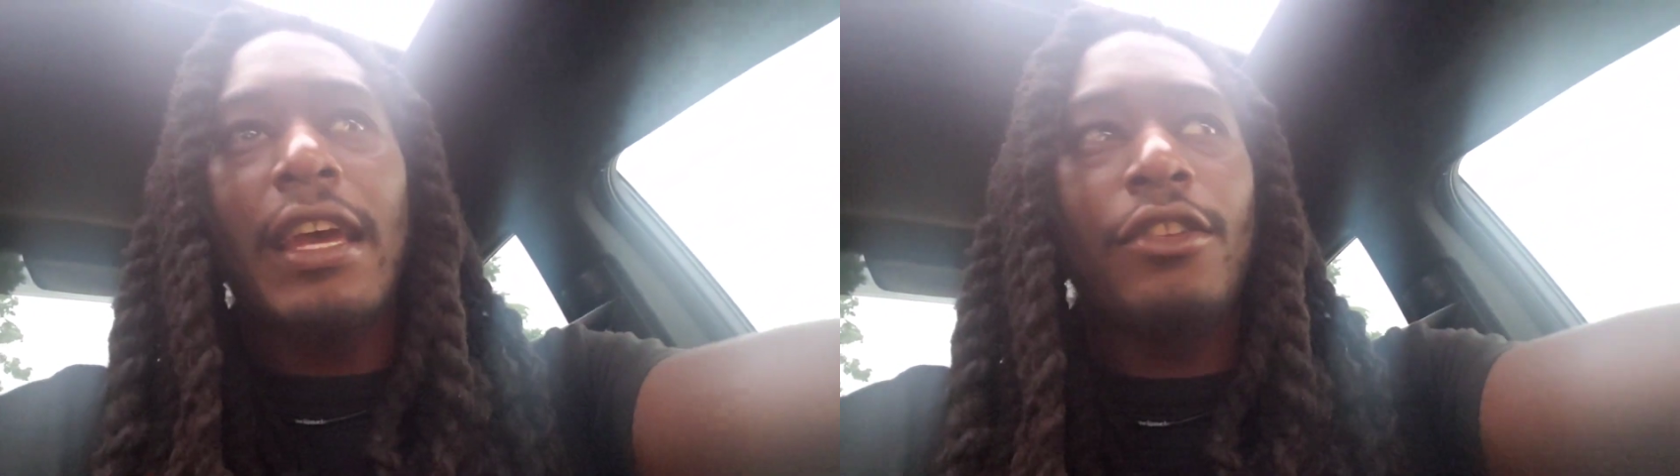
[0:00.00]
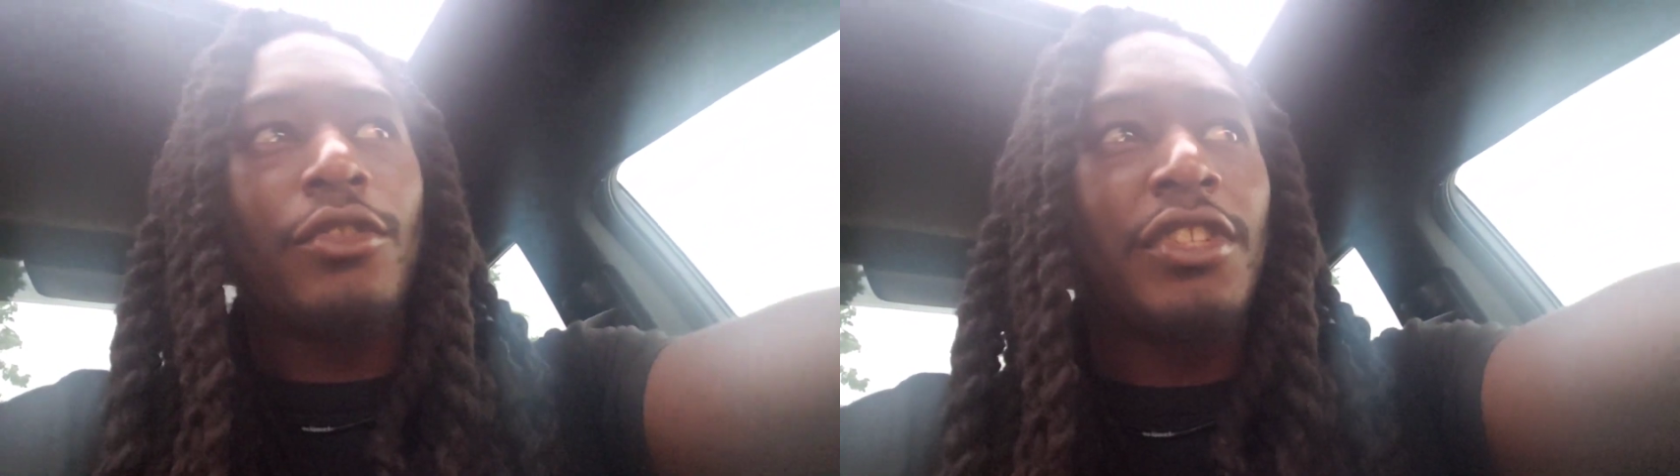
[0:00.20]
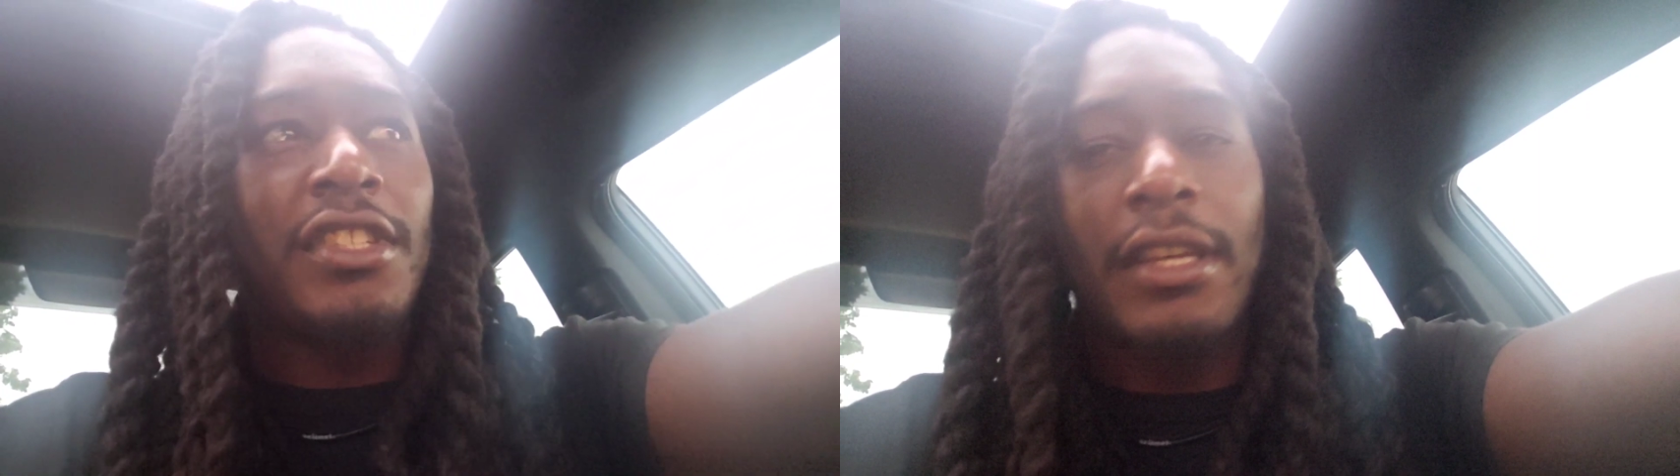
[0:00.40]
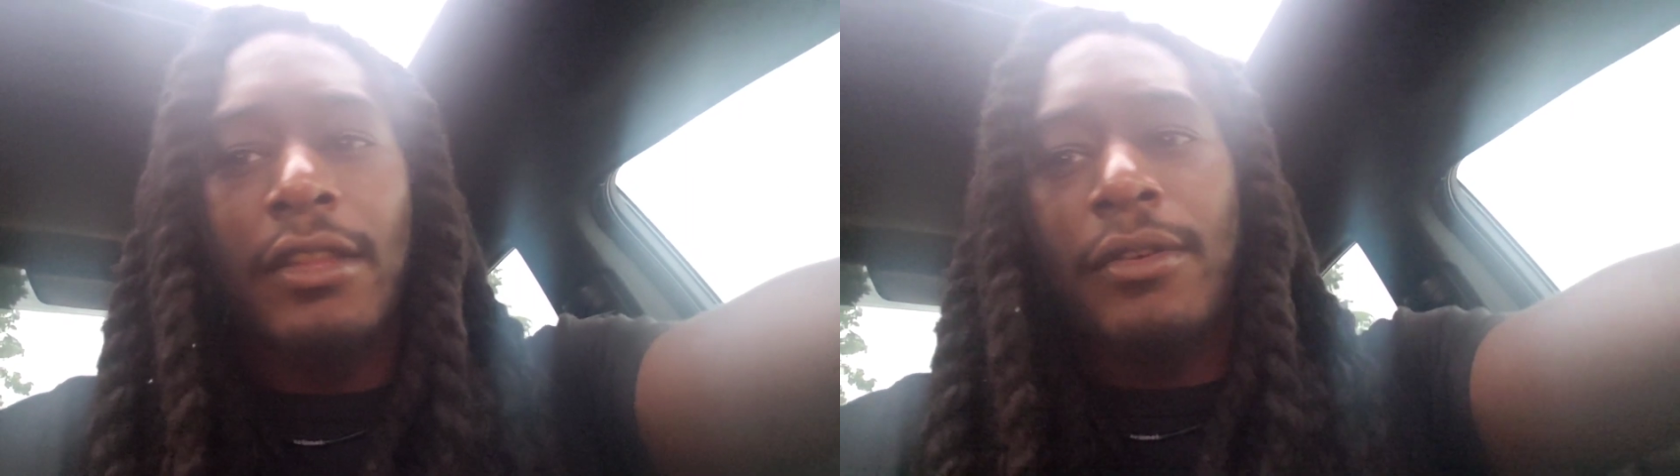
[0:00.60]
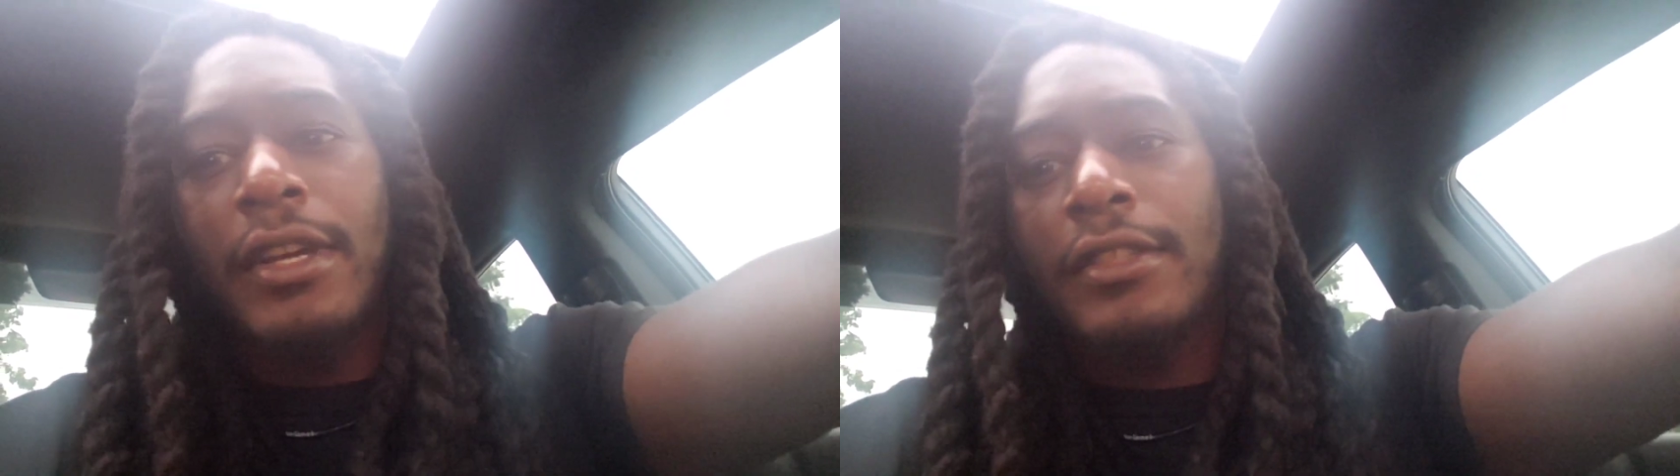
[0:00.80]
have your shit
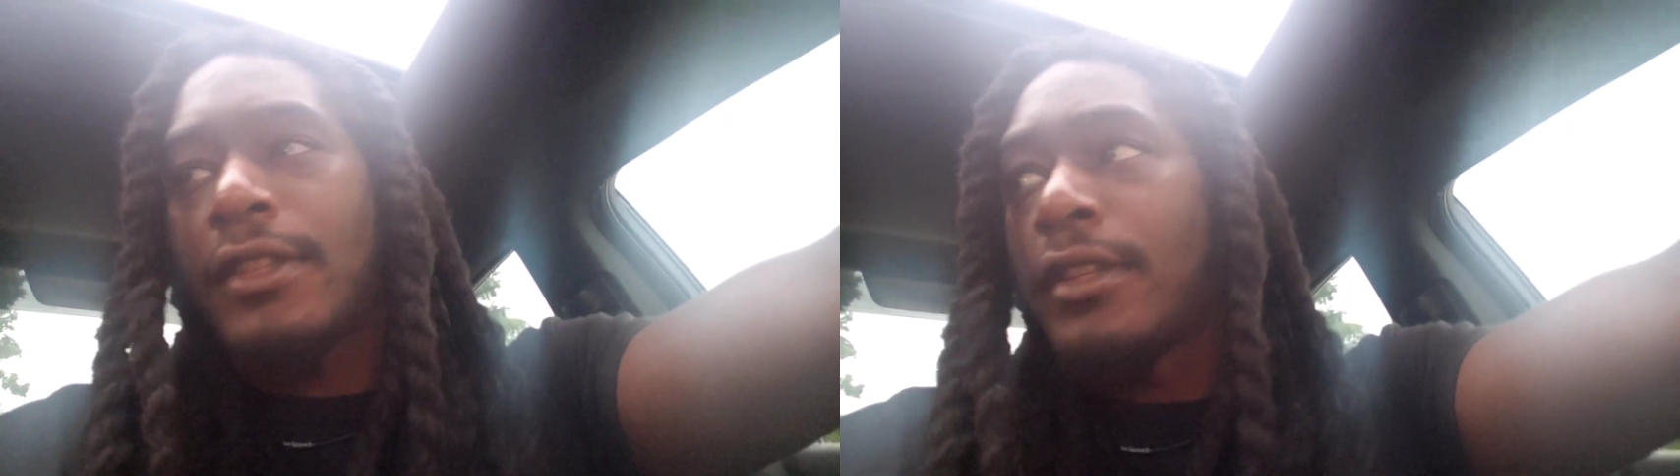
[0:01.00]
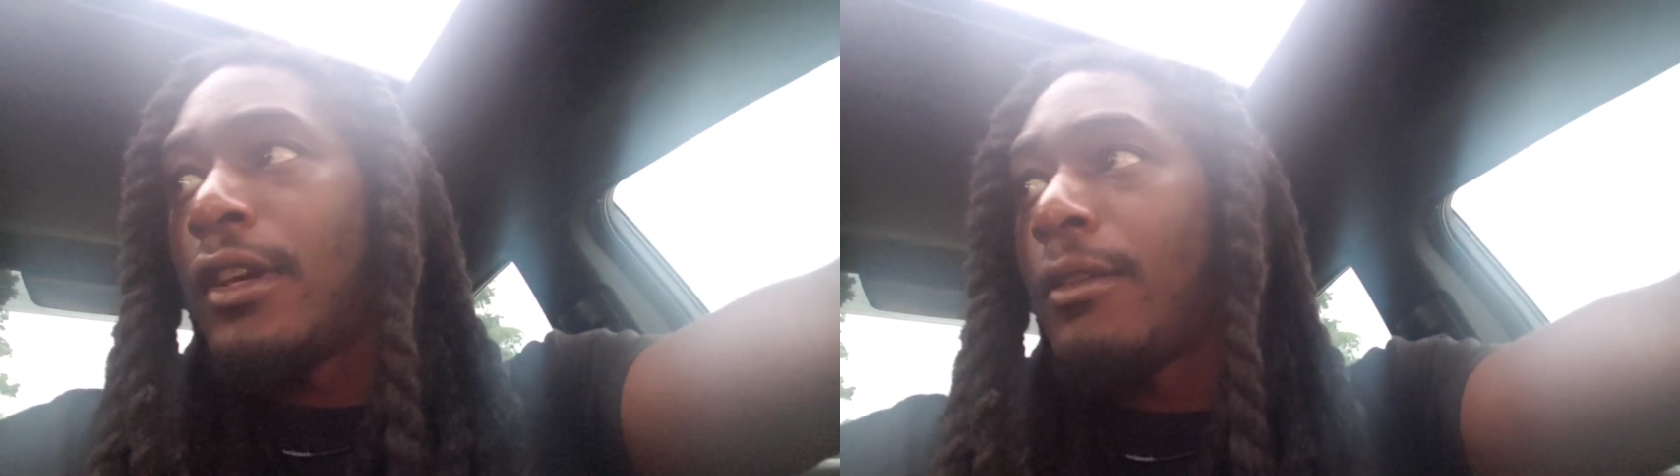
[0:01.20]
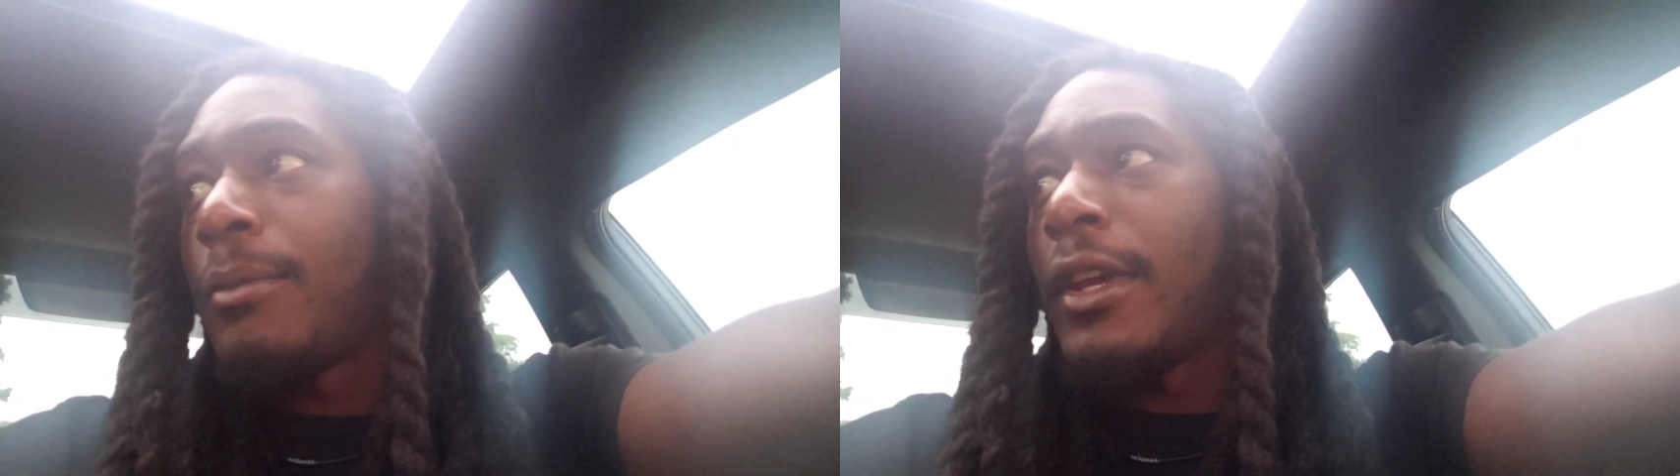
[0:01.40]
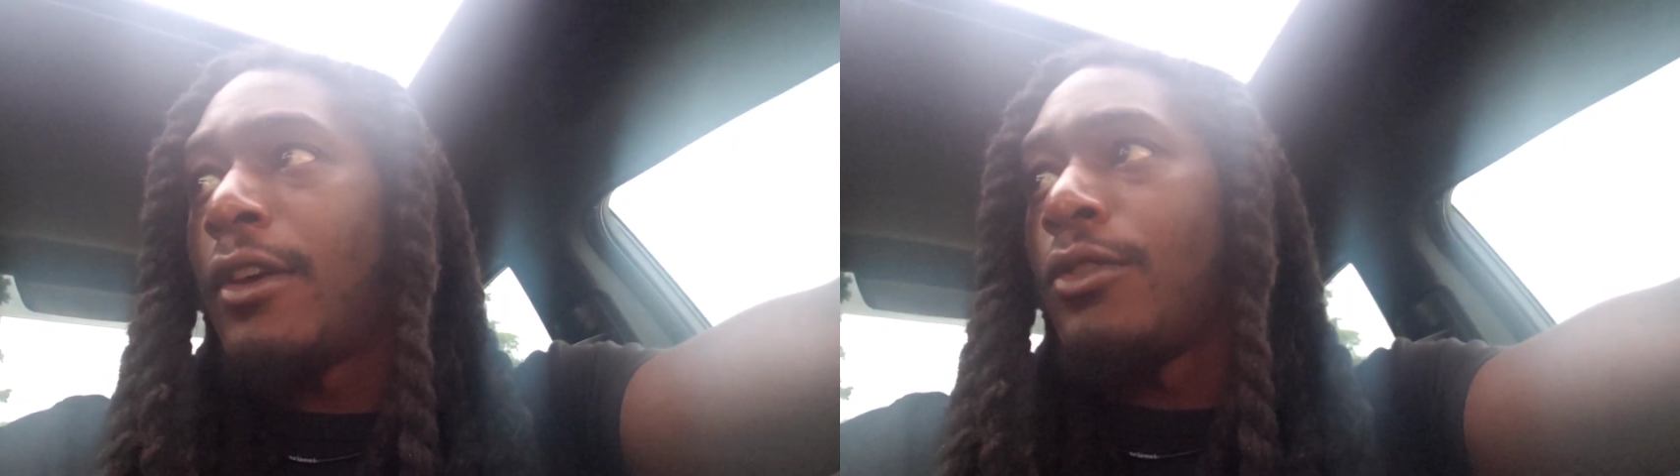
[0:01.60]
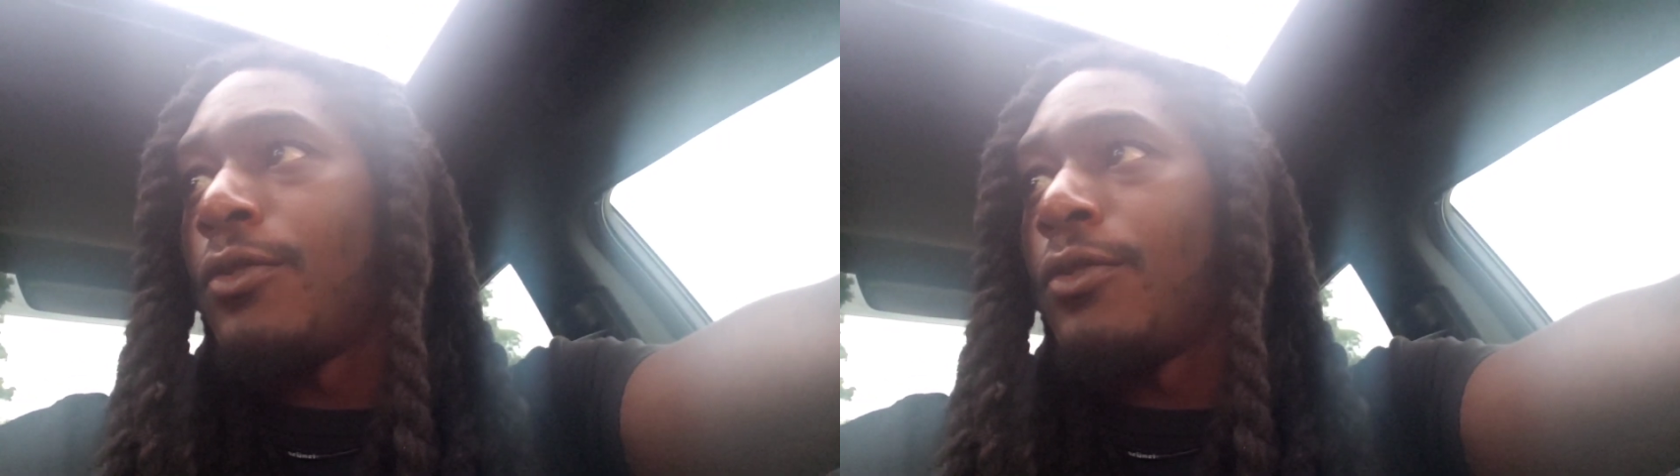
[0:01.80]
together as a young male,